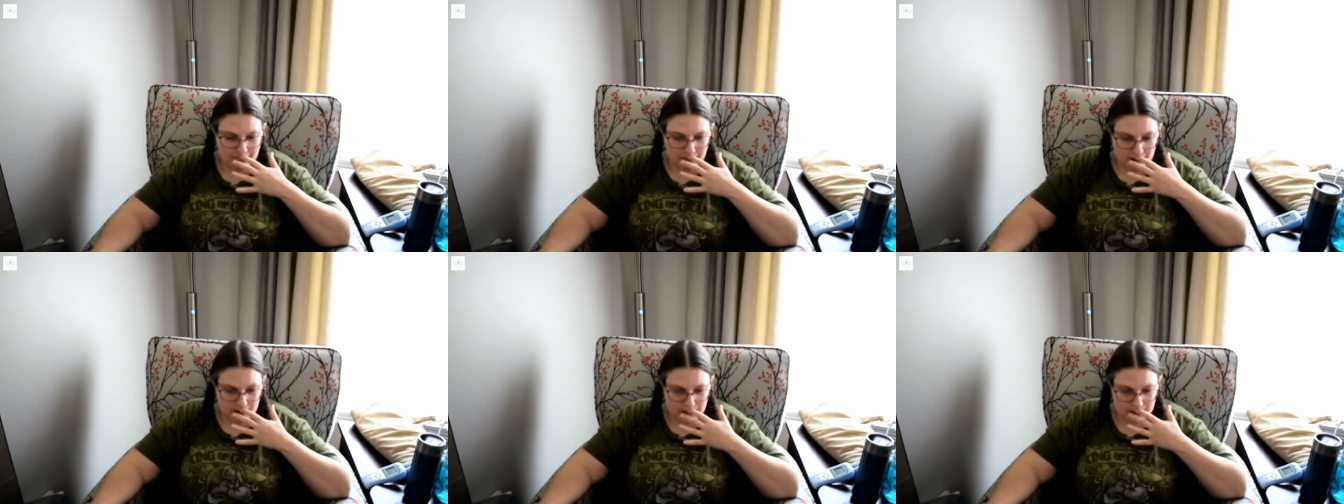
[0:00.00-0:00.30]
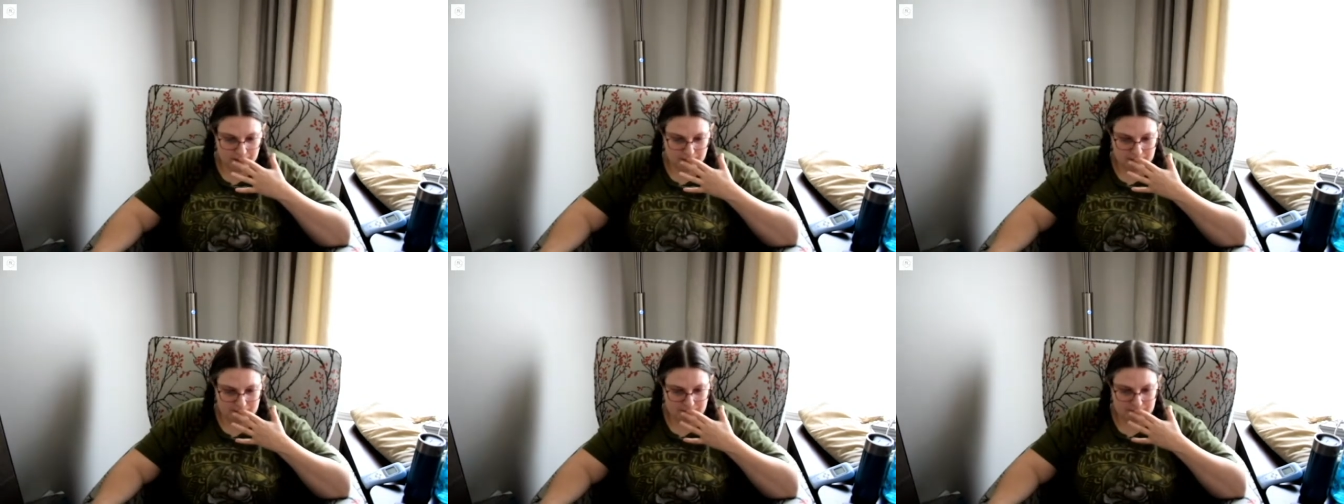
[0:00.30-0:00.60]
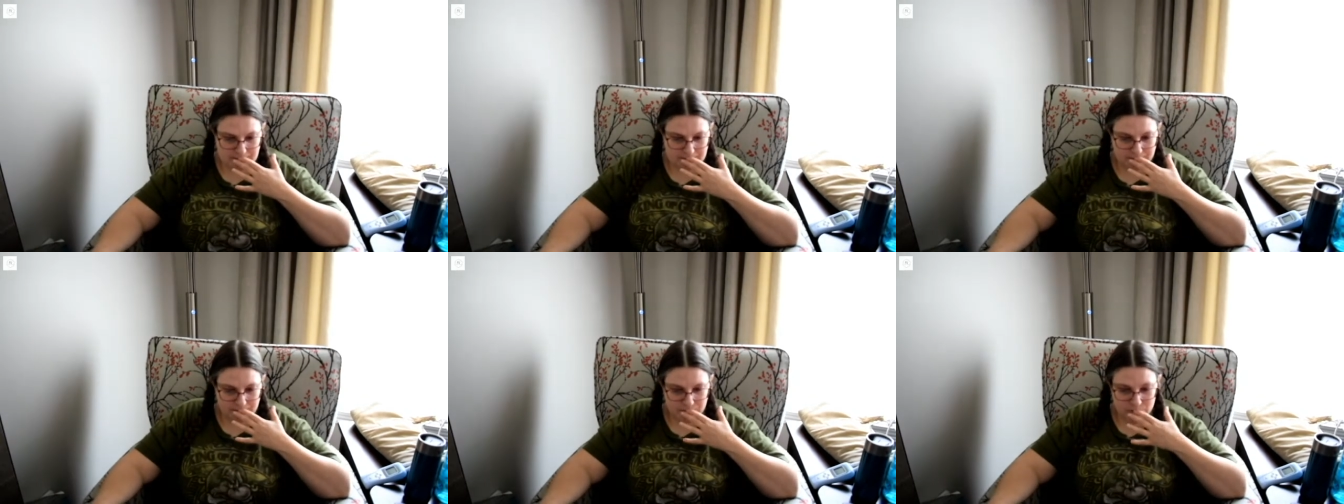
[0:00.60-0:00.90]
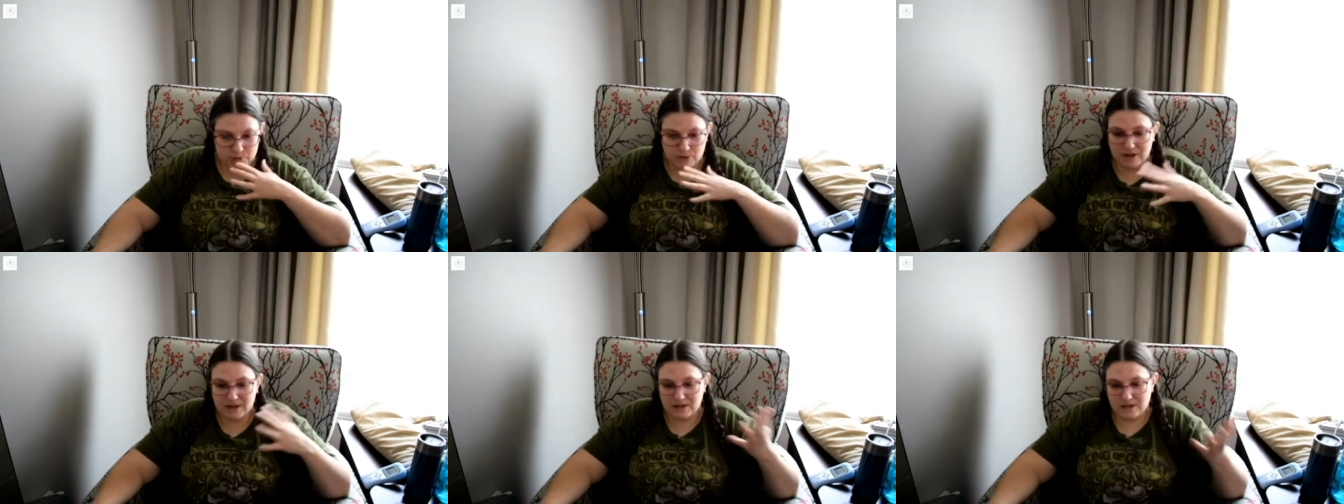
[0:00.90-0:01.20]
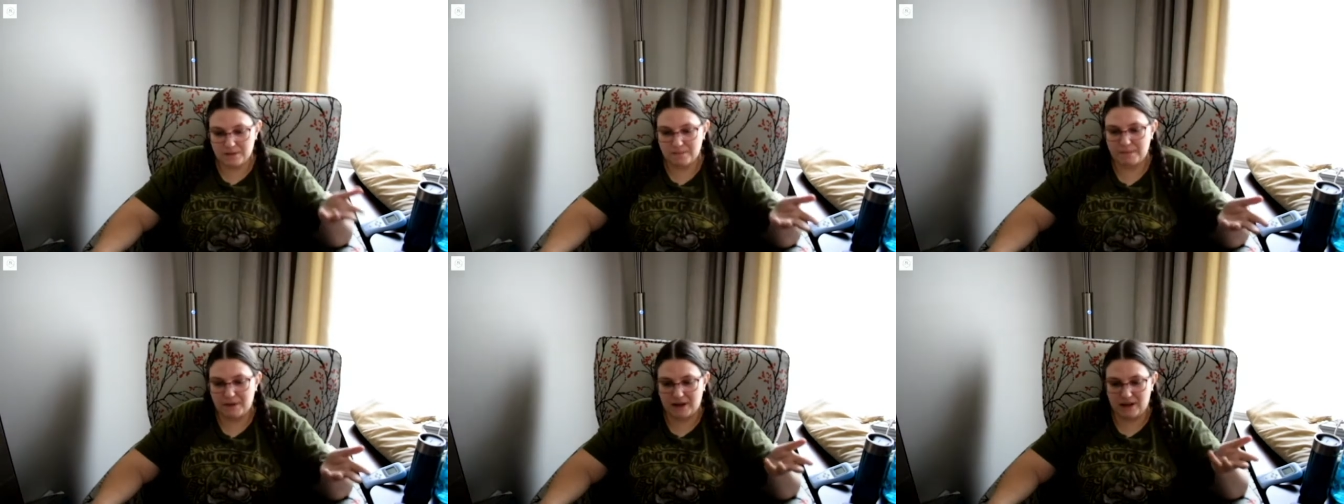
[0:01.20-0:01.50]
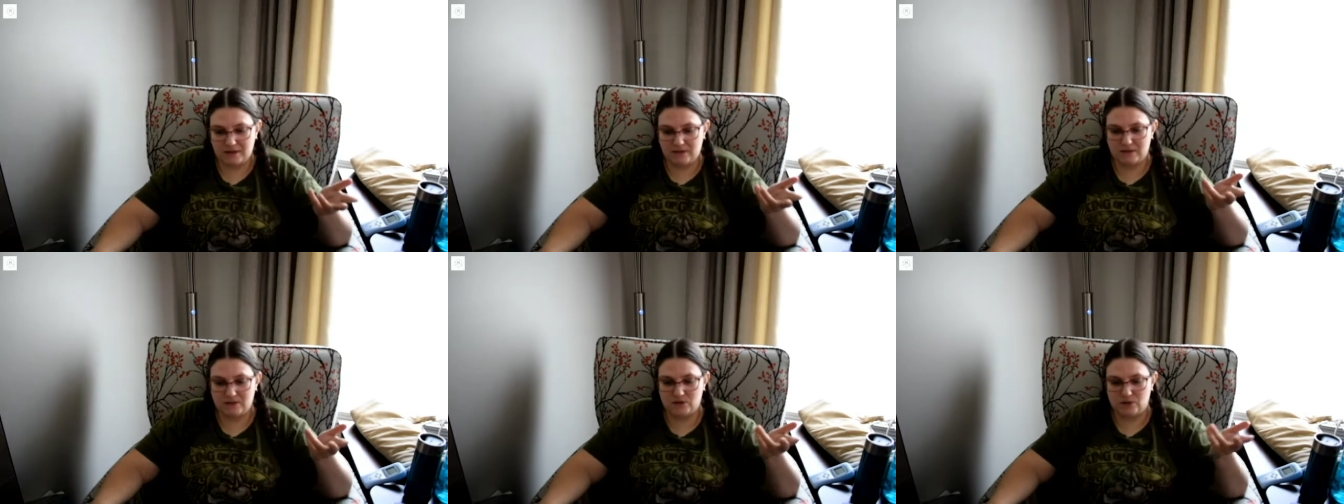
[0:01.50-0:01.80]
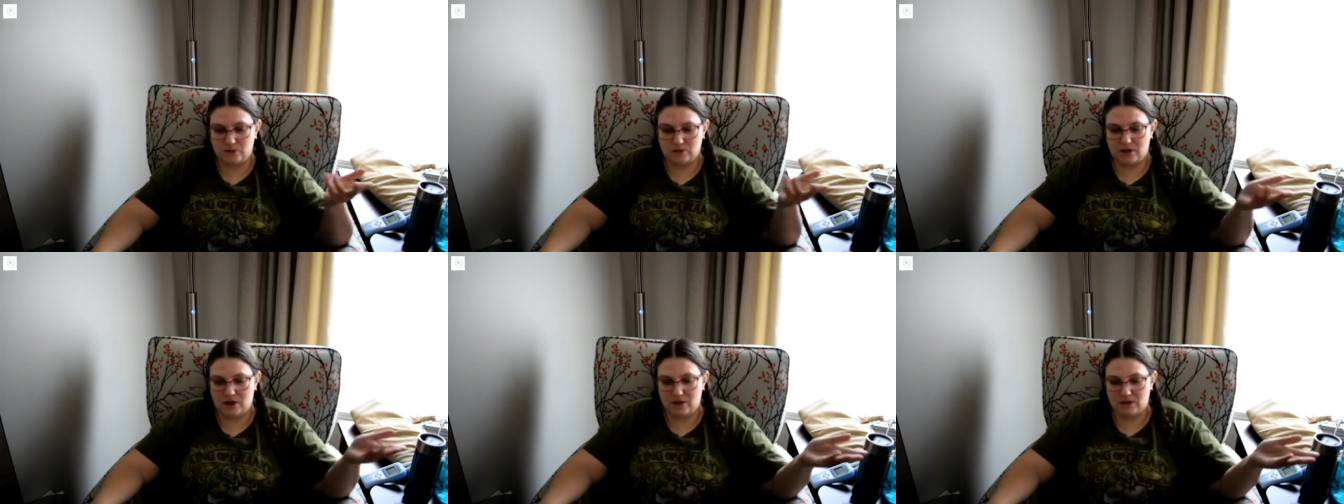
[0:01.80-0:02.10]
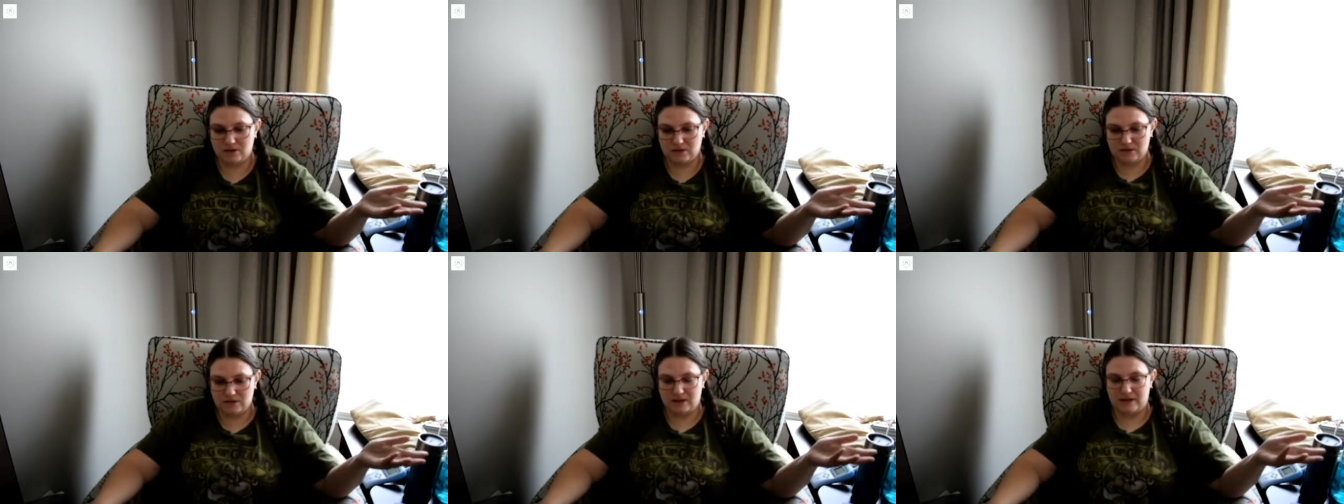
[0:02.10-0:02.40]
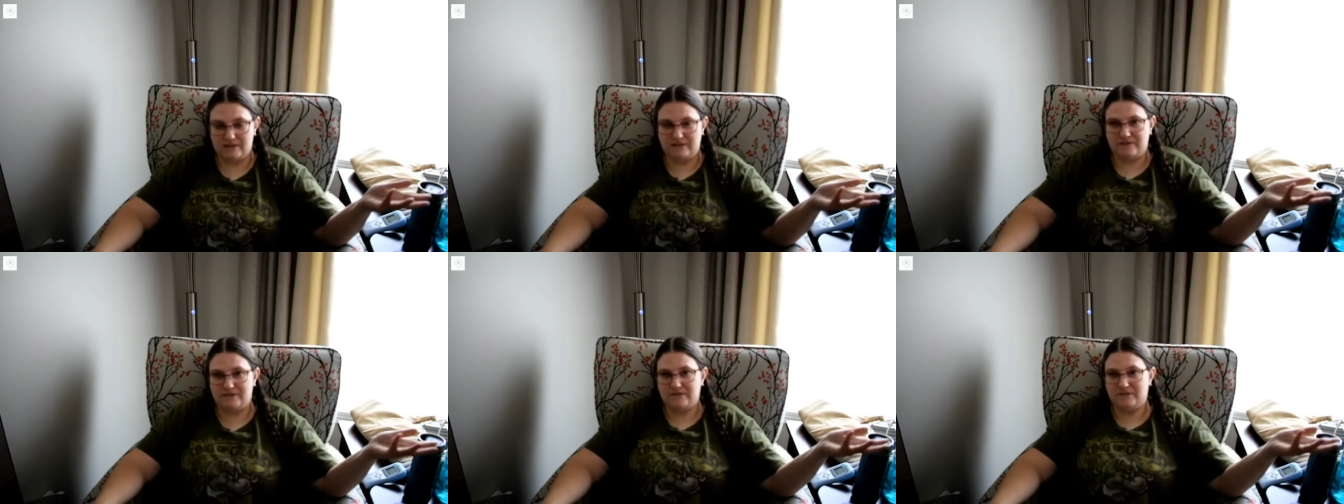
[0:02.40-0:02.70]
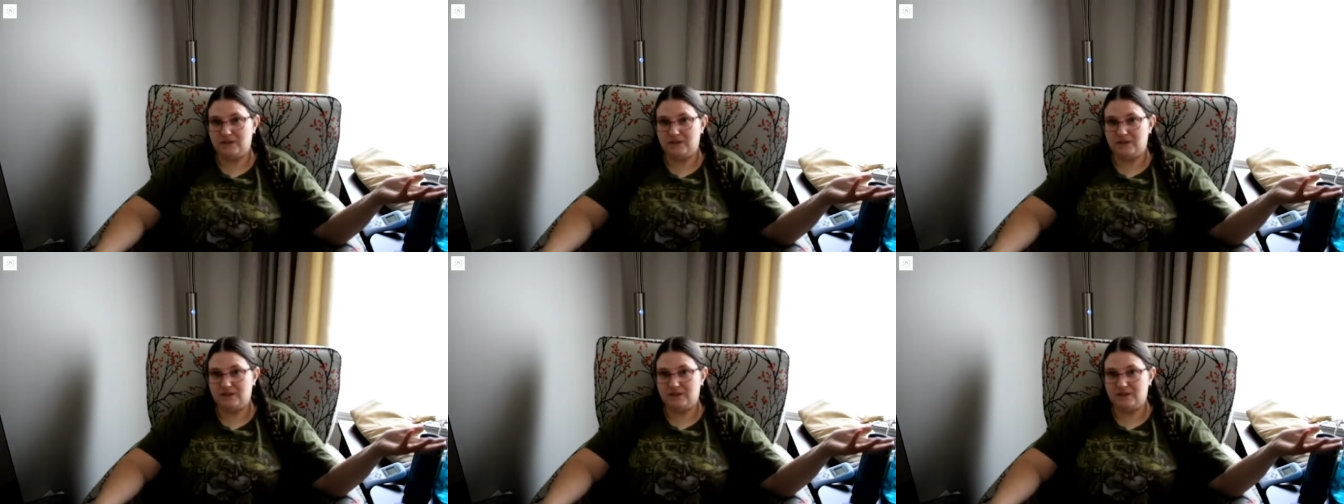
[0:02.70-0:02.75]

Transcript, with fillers: Um, so I ended up buying this No Tox Life